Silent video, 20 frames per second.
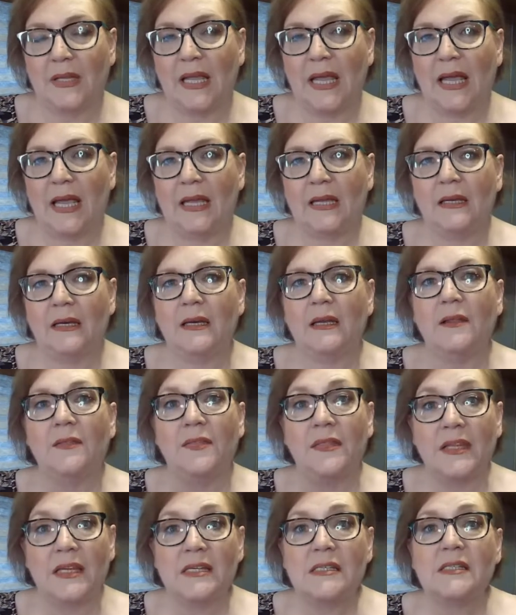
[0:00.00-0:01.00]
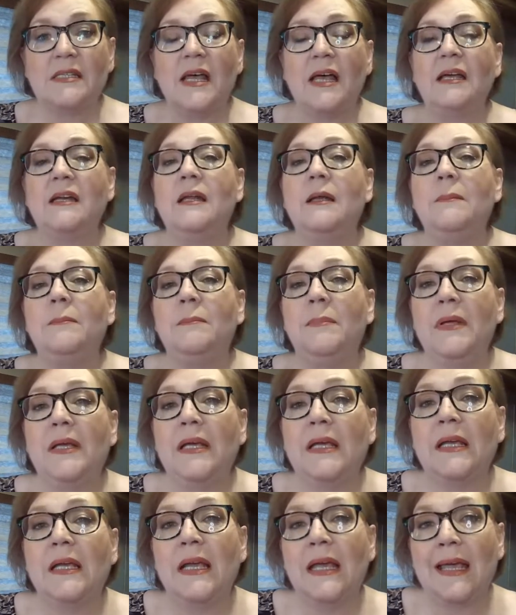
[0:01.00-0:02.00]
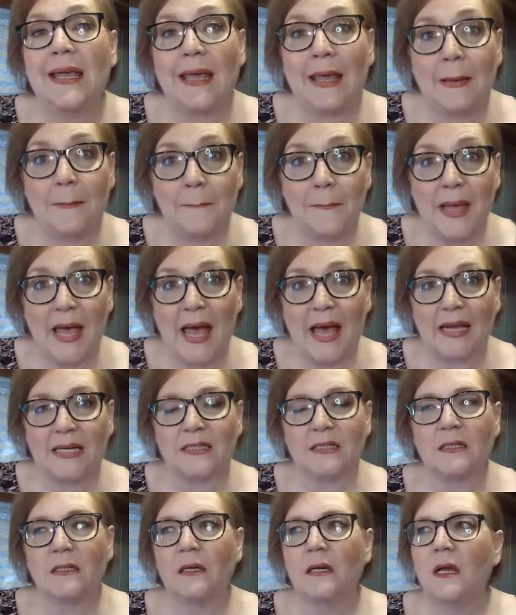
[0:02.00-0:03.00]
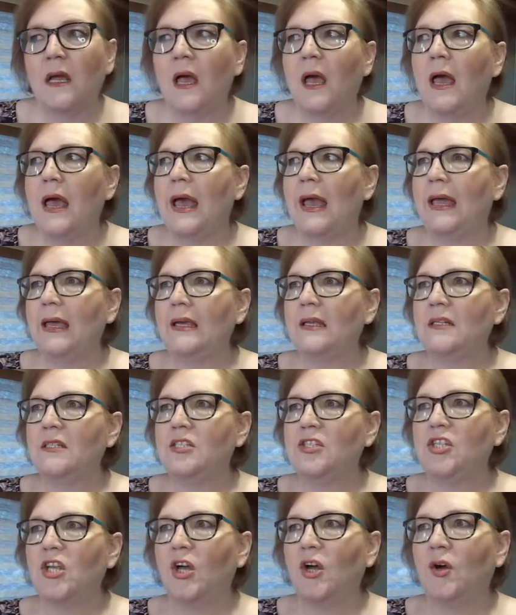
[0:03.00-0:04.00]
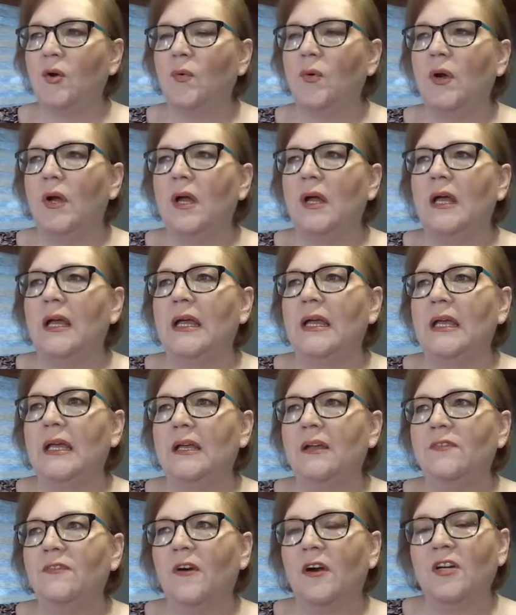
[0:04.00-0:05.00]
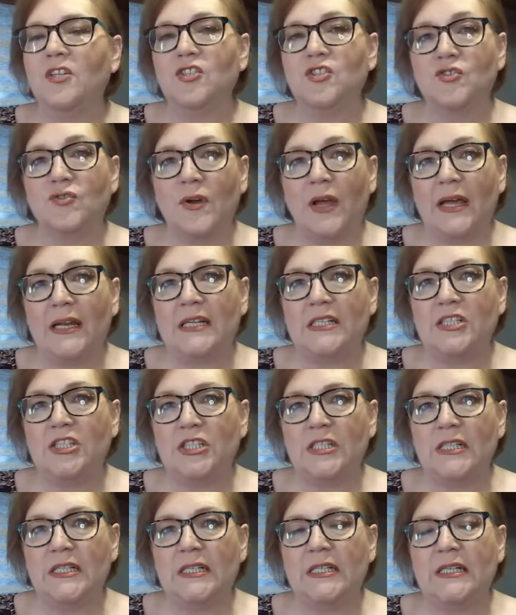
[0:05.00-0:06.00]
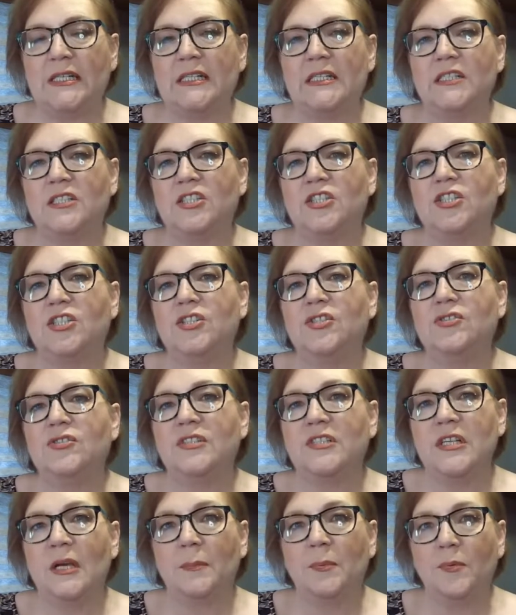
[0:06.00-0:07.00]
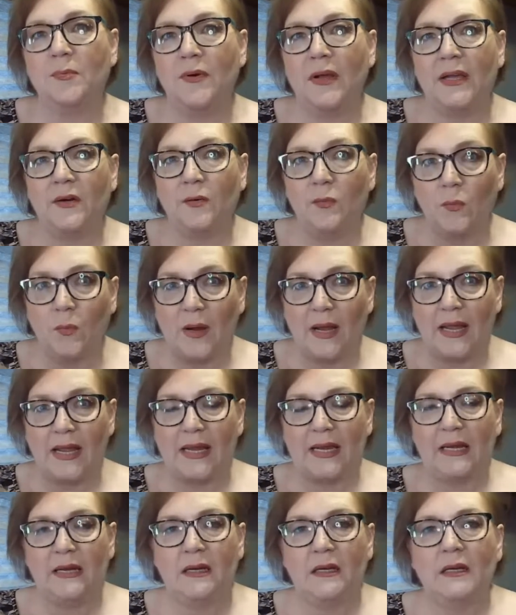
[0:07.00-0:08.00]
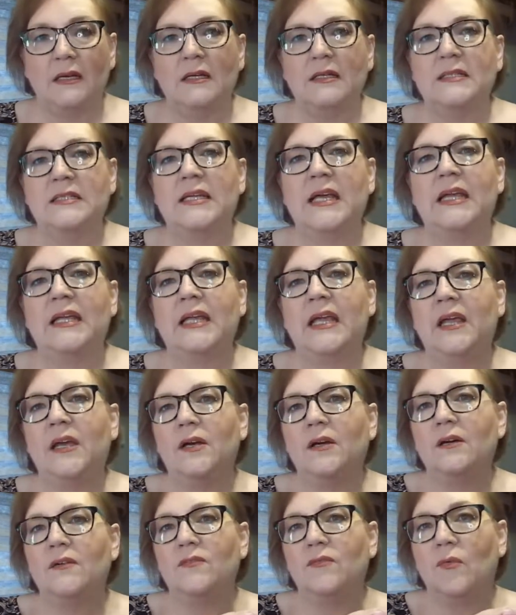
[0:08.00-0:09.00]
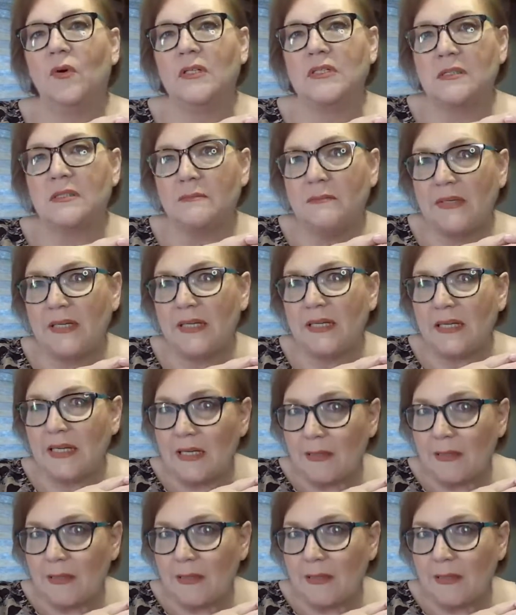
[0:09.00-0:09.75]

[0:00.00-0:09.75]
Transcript: Okay, now this had a big impact and so, if our strategy is to separate away, take care of what's me